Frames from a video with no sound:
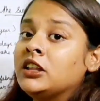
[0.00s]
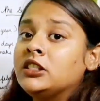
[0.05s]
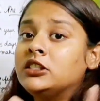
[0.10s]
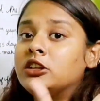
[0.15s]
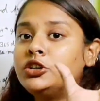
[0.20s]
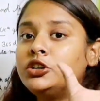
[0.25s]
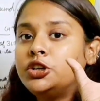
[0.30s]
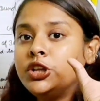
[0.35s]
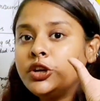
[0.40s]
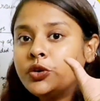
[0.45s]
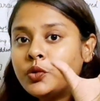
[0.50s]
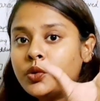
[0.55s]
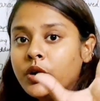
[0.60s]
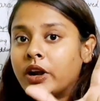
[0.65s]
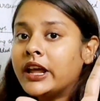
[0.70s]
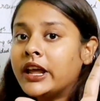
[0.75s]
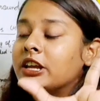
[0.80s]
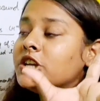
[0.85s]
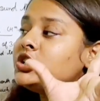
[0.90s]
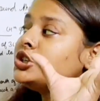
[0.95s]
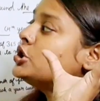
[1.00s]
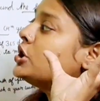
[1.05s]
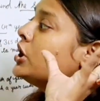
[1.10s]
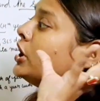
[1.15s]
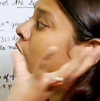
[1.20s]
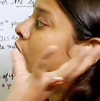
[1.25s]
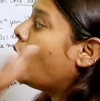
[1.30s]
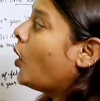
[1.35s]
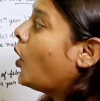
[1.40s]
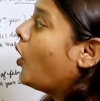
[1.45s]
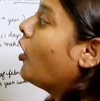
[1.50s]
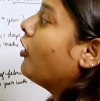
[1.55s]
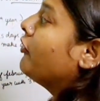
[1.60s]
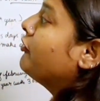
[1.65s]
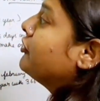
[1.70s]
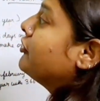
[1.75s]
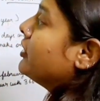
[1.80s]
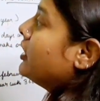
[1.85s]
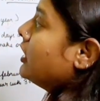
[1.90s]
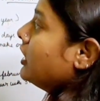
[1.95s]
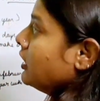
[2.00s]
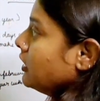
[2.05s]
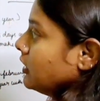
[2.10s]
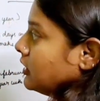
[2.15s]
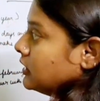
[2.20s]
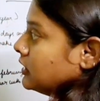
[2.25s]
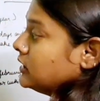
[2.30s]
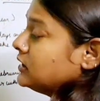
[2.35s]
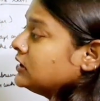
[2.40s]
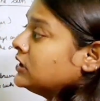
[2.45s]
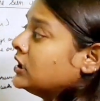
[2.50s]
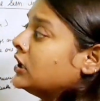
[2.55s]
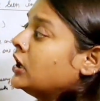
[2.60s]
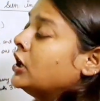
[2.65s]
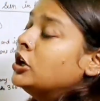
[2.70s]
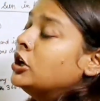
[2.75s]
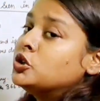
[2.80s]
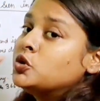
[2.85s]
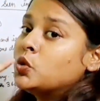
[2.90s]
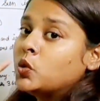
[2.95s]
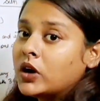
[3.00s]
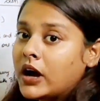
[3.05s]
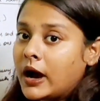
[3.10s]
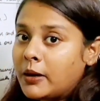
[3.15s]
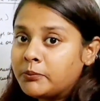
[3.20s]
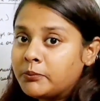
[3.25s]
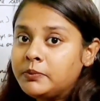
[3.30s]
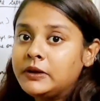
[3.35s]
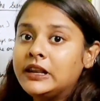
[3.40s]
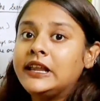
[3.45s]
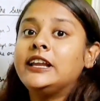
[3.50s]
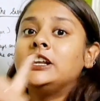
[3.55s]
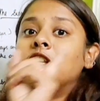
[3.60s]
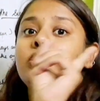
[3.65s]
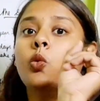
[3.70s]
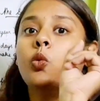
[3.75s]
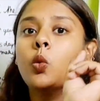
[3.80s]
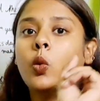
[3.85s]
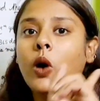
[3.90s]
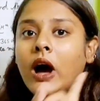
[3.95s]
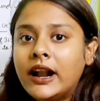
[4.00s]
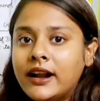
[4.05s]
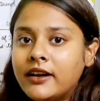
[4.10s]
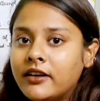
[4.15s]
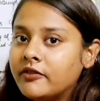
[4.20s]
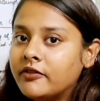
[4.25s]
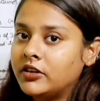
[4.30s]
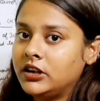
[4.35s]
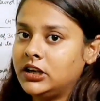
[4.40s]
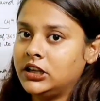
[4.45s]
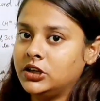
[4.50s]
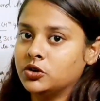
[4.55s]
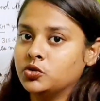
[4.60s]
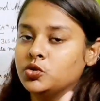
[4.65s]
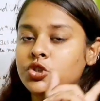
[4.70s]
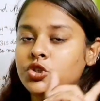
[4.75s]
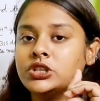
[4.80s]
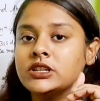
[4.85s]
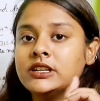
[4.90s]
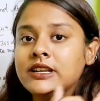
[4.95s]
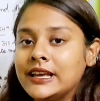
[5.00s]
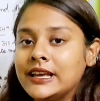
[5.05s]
the duration of Earth to complete one revolution